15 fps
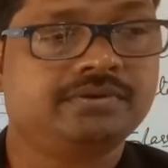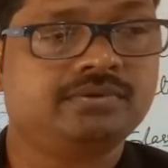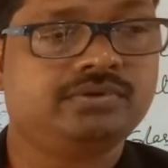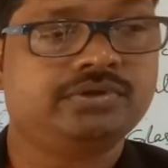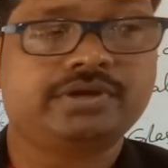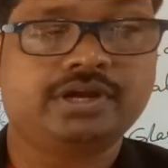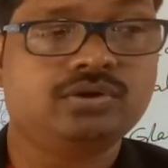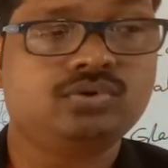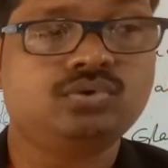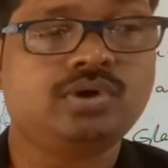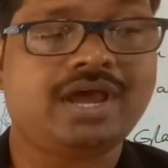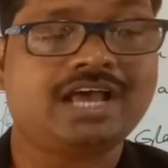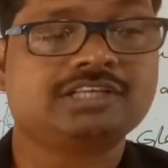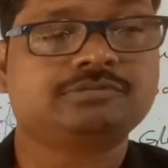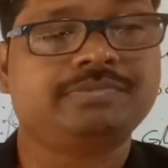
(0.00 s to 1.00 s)
You know, you can
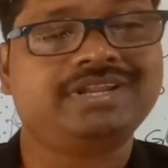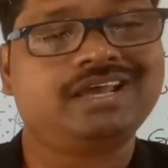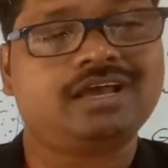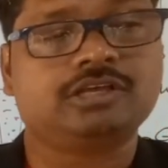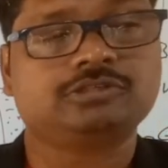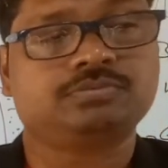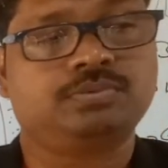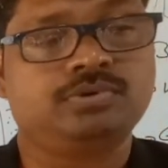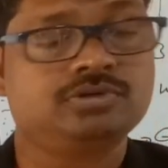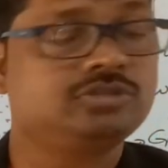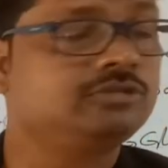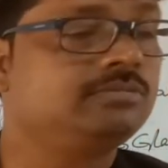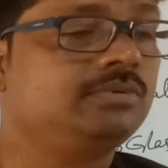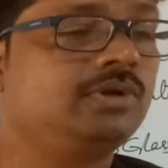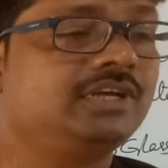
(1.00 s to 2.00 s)
do as many as
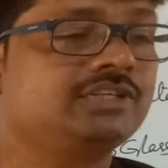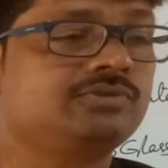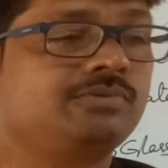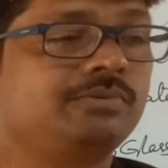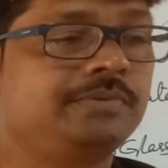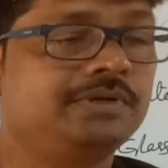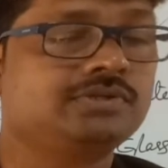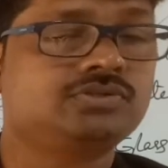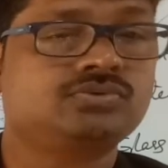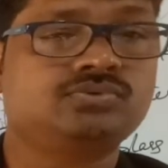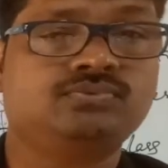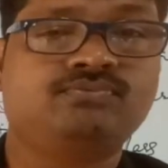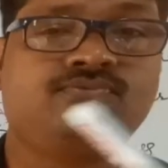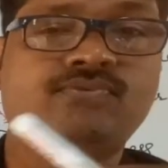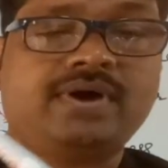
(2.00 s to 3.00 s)
possible experiments
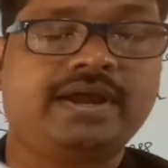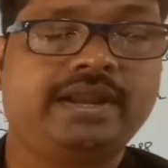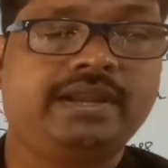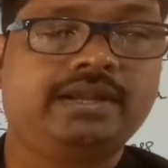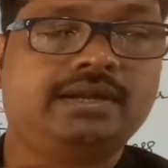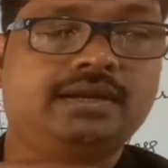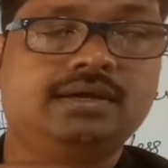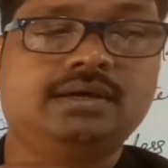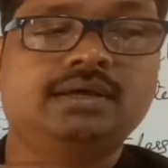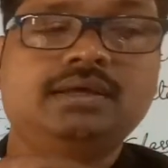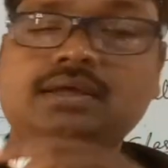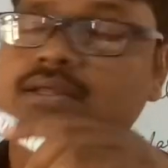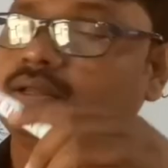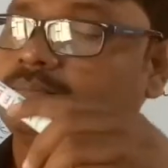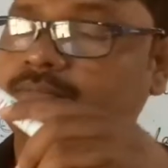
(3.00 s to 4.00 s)
to find
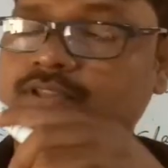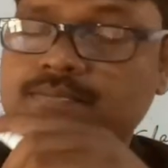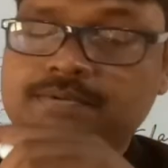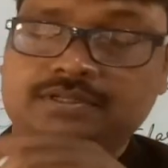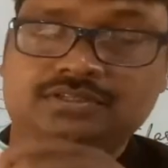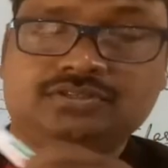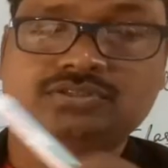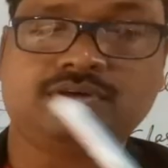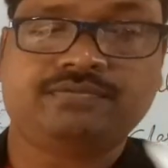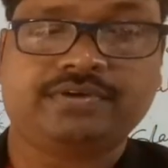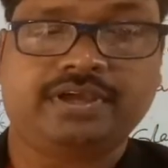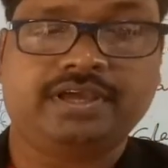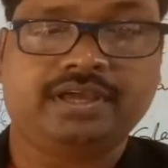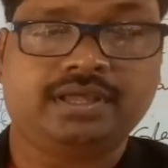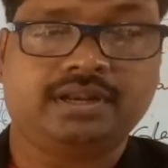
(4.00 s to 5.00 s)
the presence of
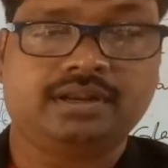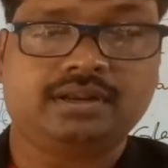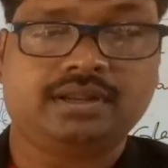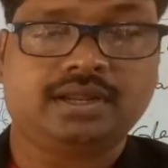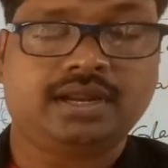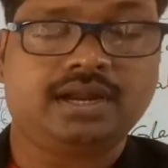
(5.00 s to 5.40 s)
air.